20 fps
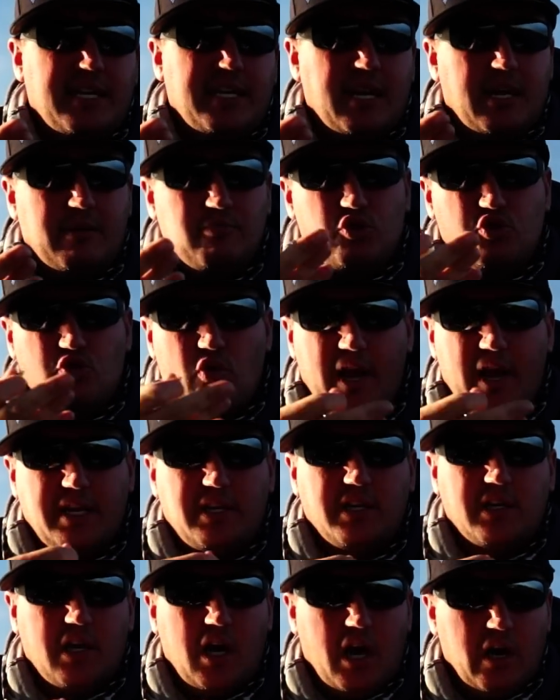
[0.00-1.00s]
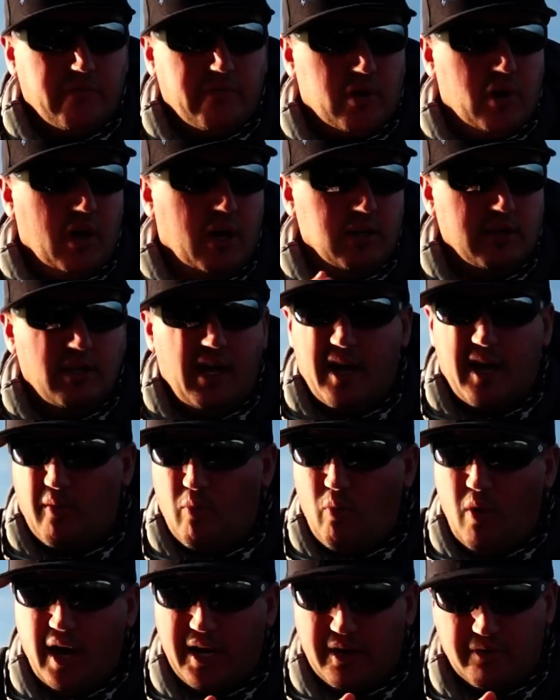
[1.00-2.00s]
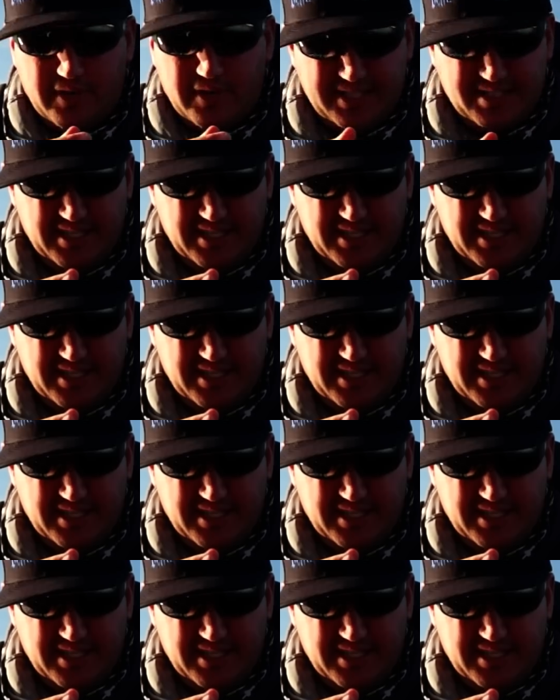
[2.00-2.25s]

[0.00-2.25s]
and I'm trying to cover a lot of water. This